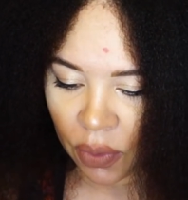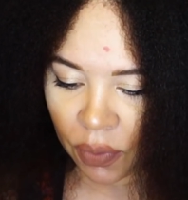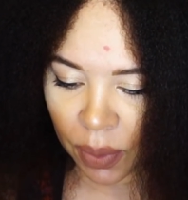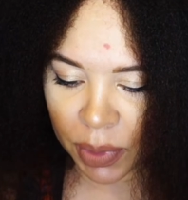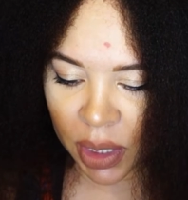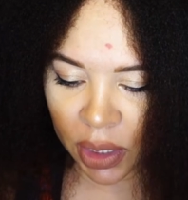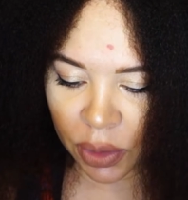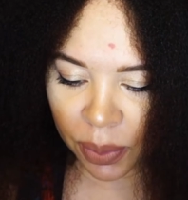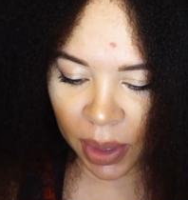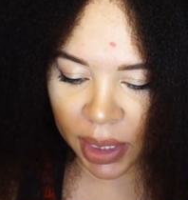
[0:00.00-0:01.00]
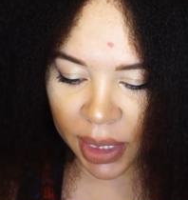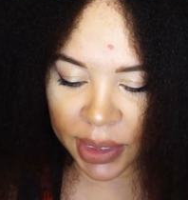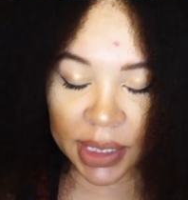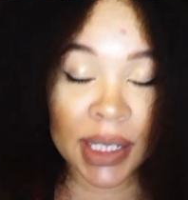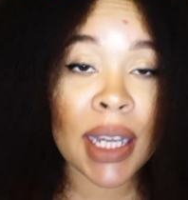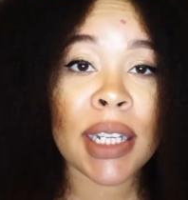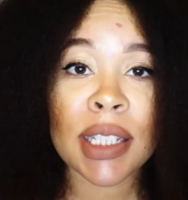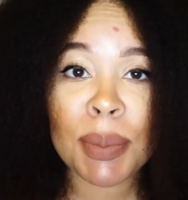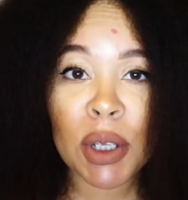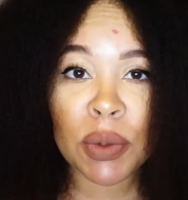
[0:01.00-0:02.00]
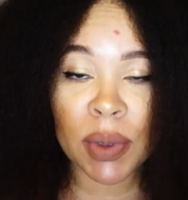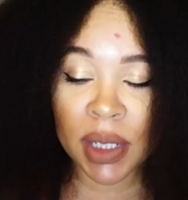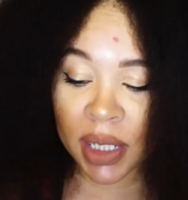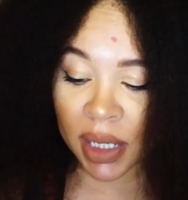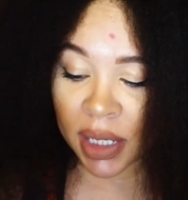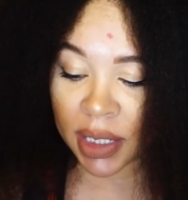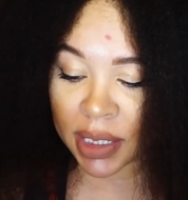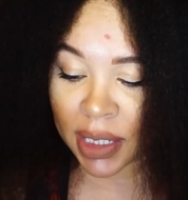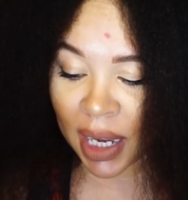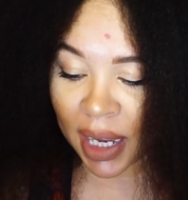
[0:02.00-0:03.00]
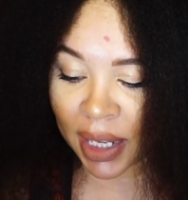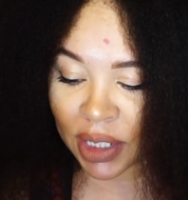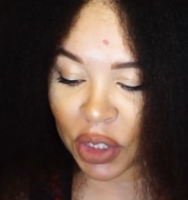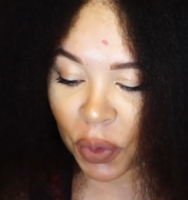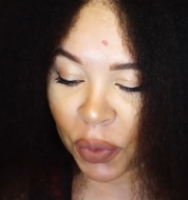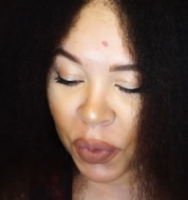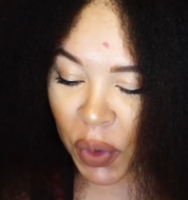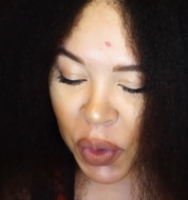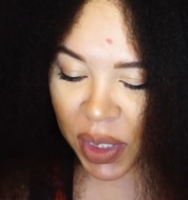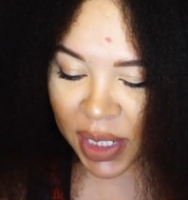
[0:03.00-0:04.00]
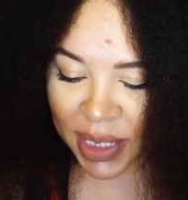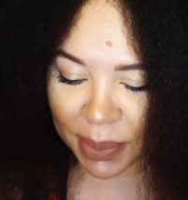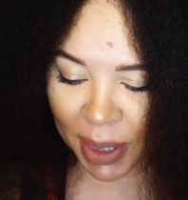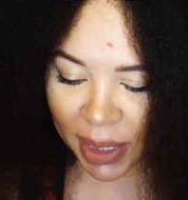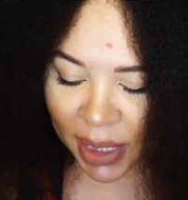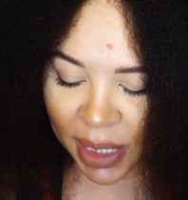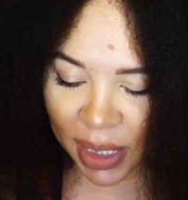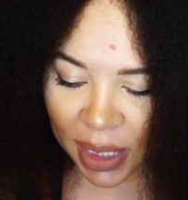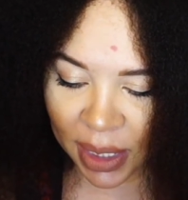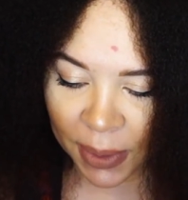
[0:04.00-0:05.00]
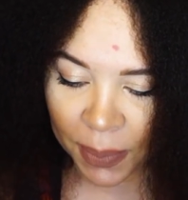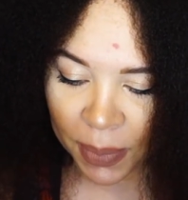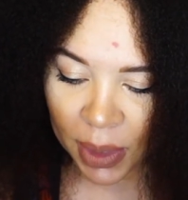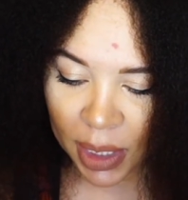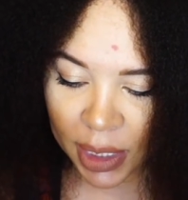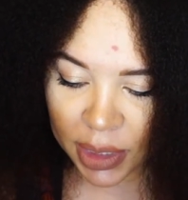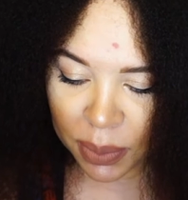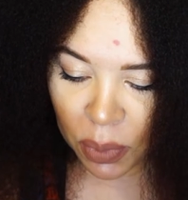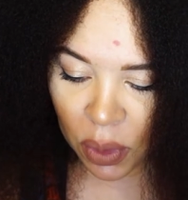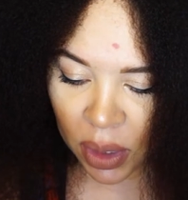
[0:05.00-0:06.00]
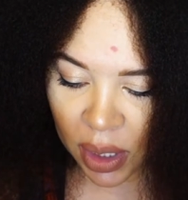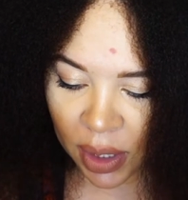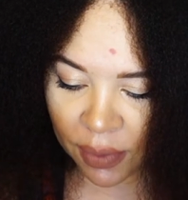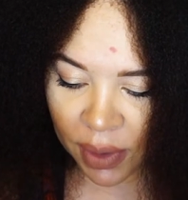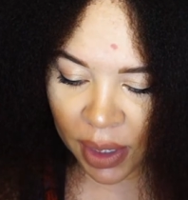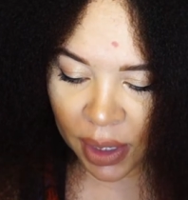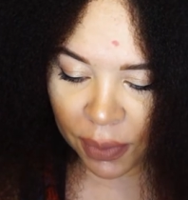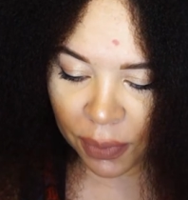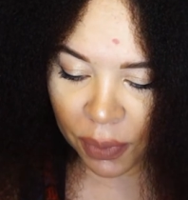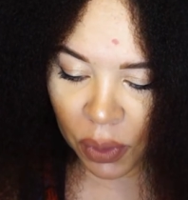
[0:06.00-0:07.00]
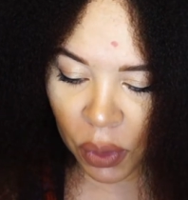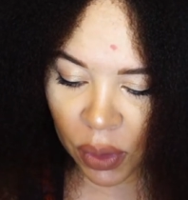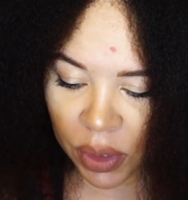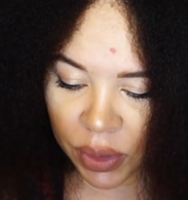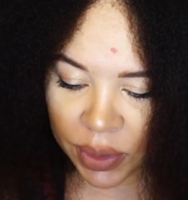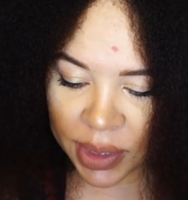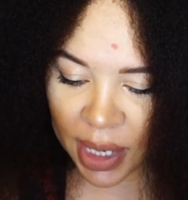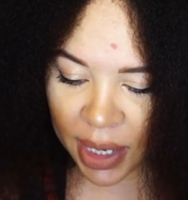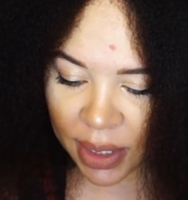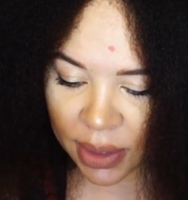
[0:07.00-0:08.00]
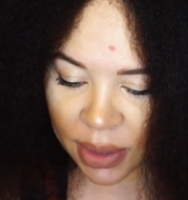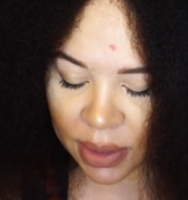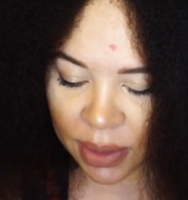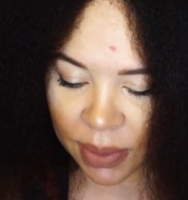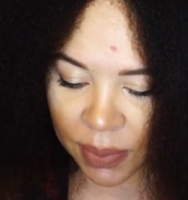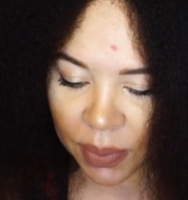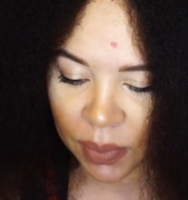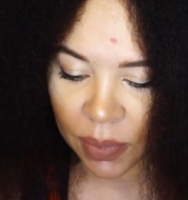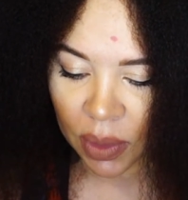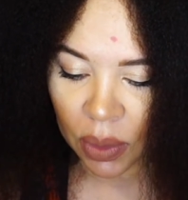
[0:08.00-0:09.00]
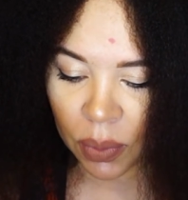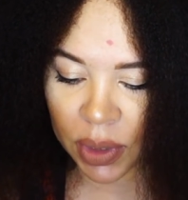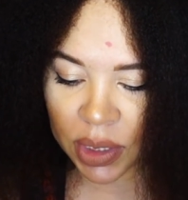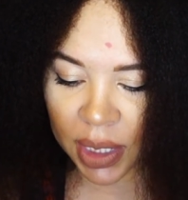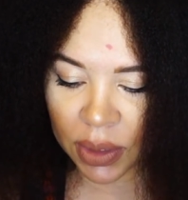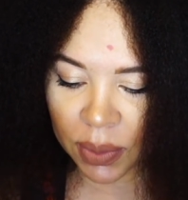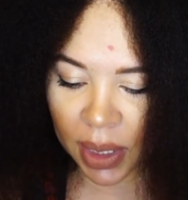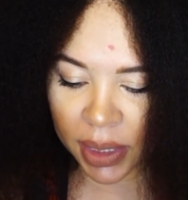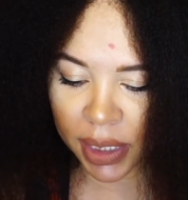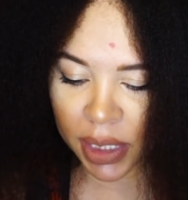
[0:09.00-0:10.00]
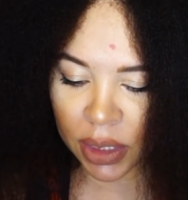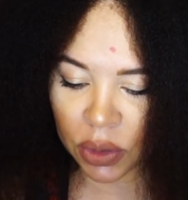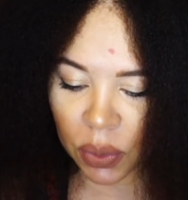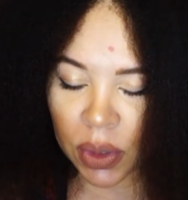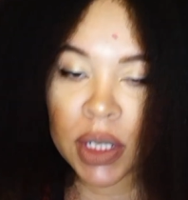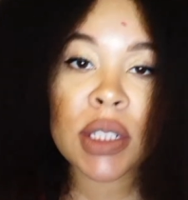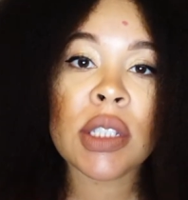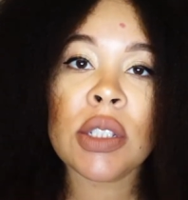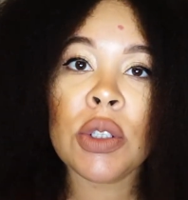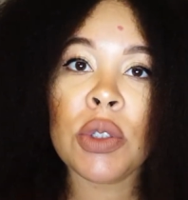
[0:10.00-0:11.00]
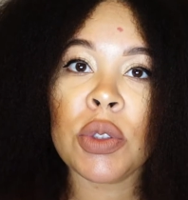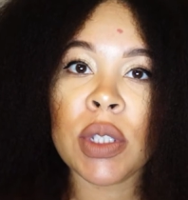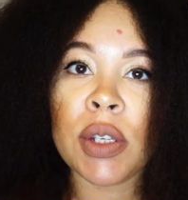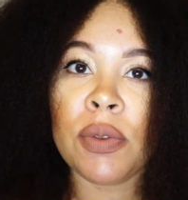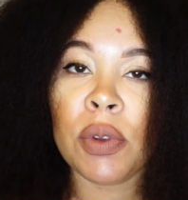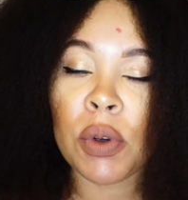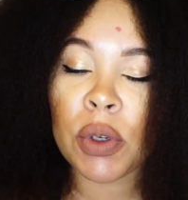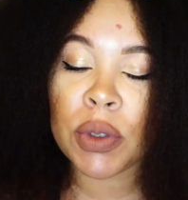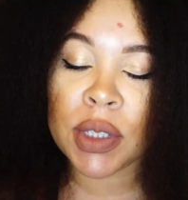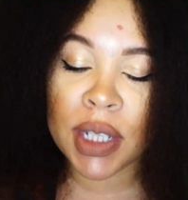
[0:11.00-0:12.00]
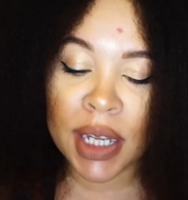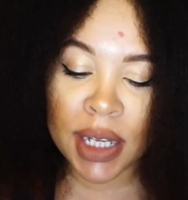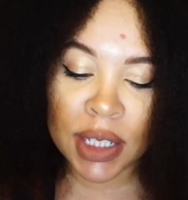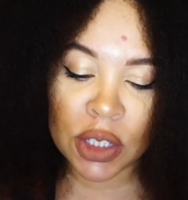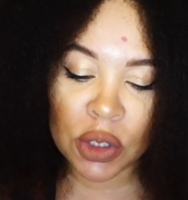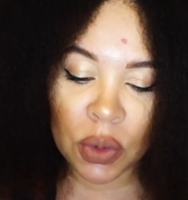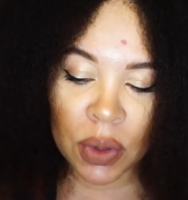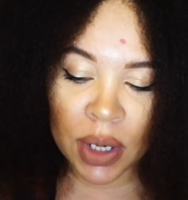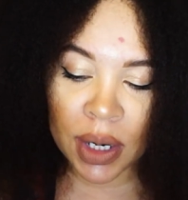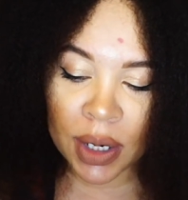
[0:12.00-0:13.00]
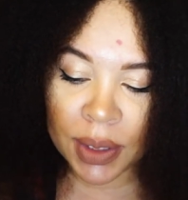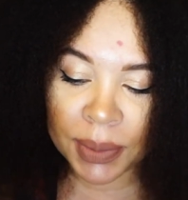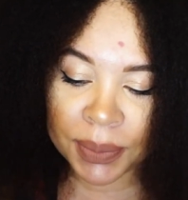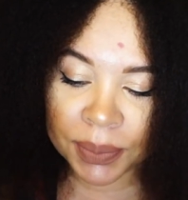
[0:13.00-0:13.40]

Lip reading: from the other products is that it smells really good. It's not so fruity smelling. It's more of a floral scent, which that's what I lean towards usually, floral scents or